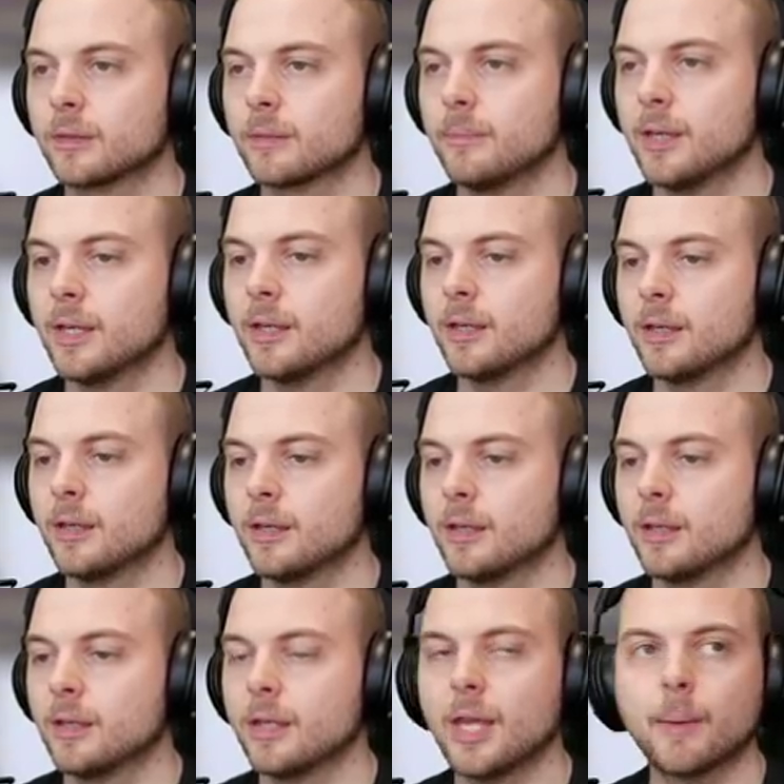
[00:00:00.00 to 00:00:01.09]

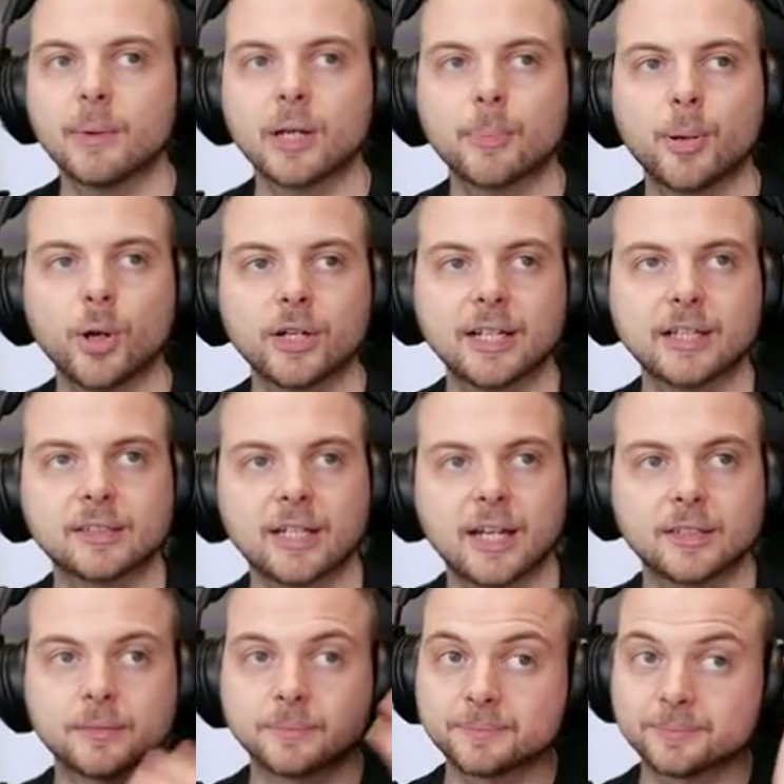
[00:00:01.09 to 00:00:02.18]
Uh, yeah, we got a Pokedex,
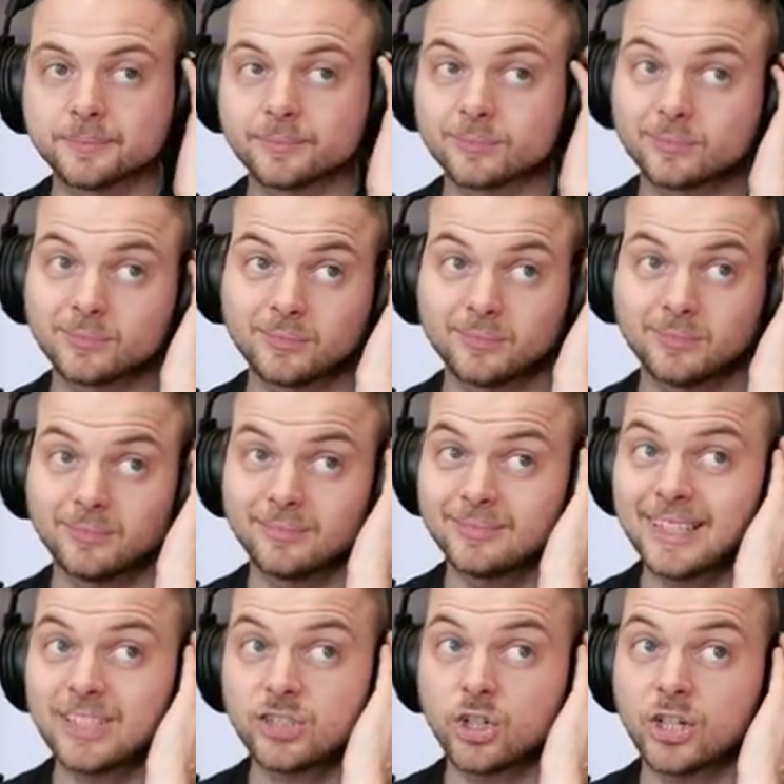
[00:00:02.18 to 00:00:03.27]
guys.
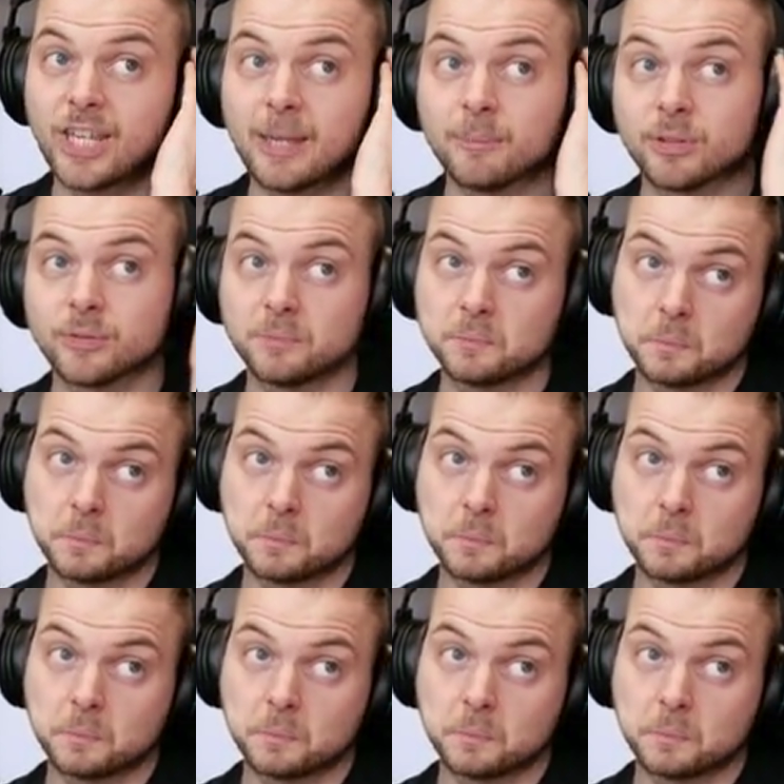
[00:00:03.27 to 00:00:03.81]
Let's go, gamers.